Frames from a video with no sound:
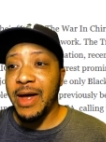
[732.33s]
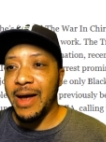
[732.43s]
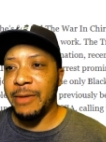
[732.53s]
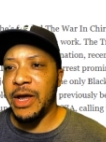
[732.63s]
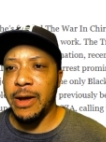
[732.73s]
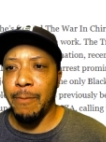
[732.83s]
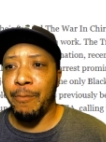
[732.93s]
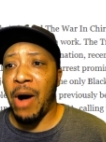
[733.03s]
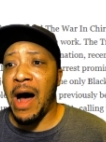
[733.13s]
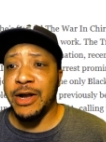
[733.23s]
I mean, he
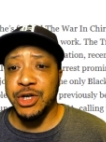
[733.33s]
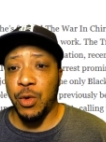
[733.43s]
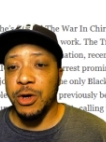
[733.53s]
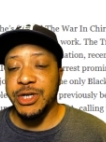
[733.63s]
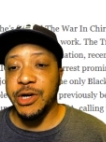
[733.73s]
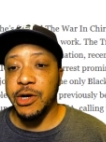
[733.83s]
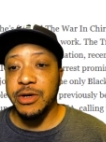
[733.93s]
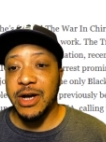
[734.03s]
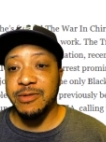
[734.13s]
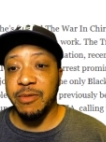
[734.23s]
embodies the worst
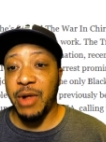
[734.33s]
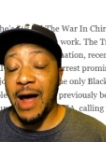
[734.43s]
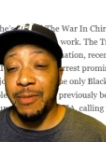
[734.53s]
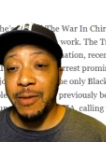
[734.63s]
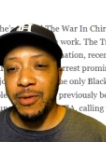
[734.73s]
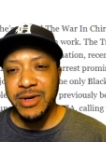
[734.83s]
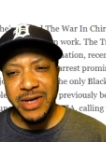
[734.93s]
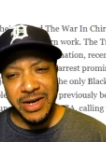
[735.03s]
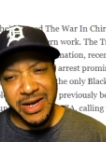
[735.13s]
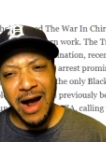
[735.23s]
stereotypes of black people. Is,
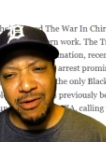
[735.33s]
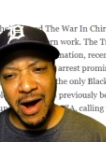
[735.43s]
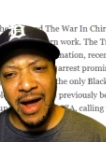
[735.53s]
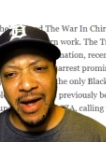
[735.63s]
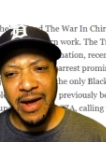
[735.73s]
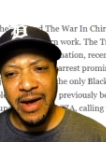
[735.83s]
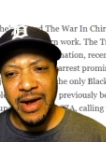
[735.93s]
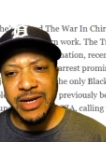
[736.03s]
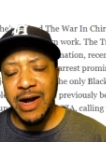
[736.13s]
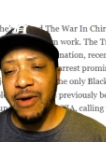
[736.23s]
is that right?
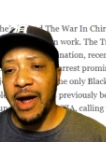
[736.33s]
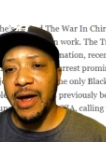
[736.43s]
Is that right?